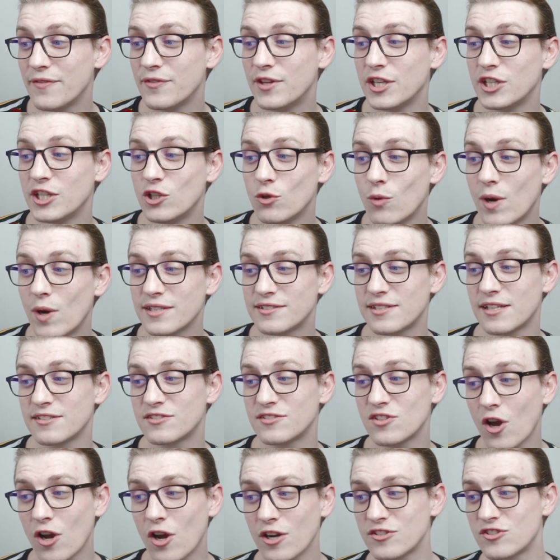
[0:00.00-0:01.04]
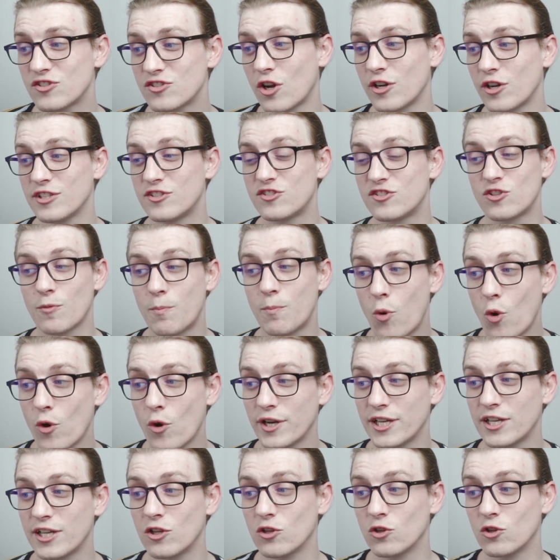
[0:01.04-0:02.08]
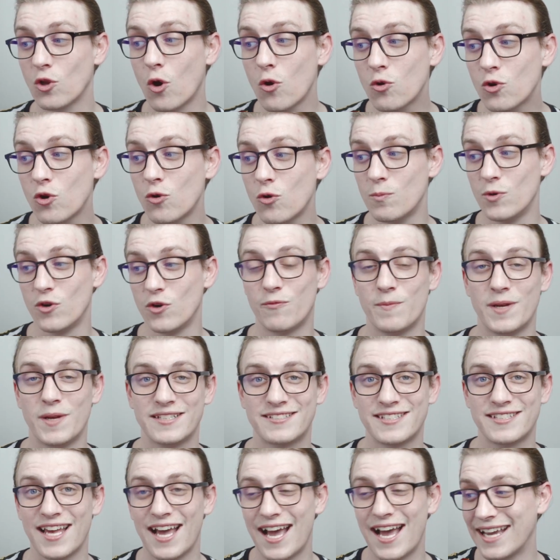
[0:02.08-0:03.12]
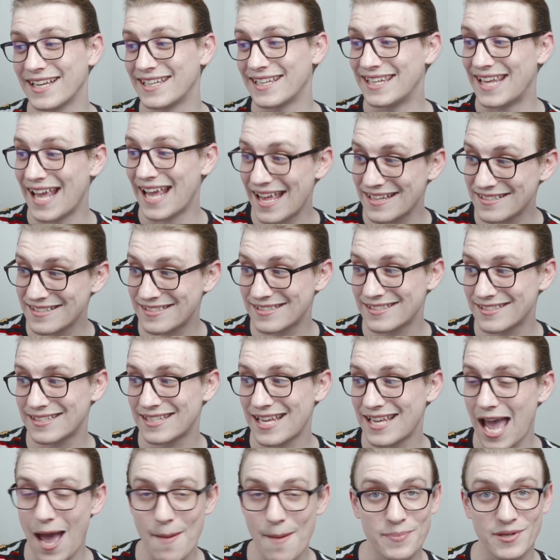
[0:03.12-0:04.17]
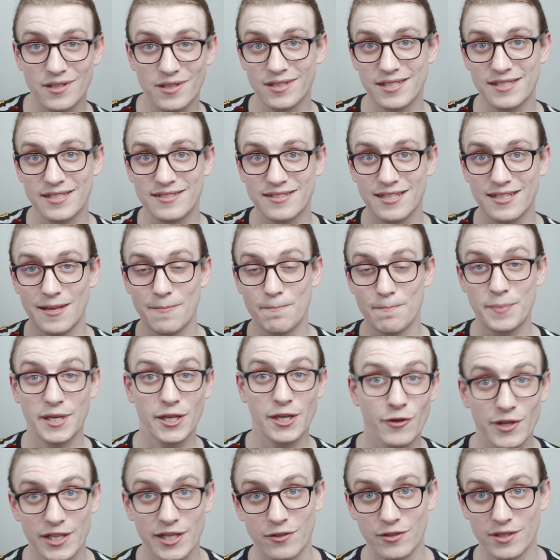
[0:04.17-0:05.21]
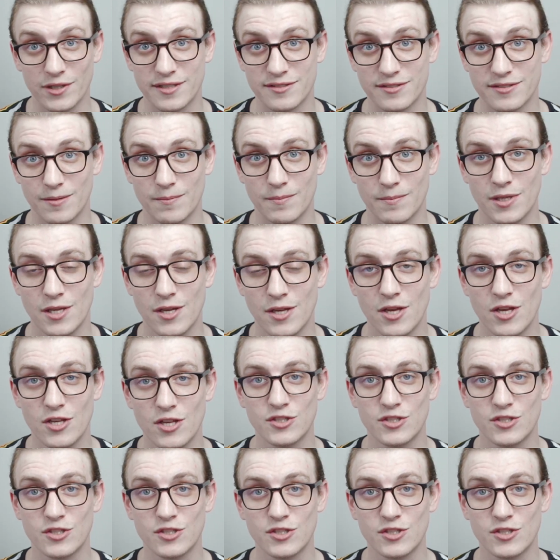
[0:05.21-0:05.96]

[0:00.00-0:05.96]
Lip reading: then, the USSR started supporting local movements against capitalist imperialism.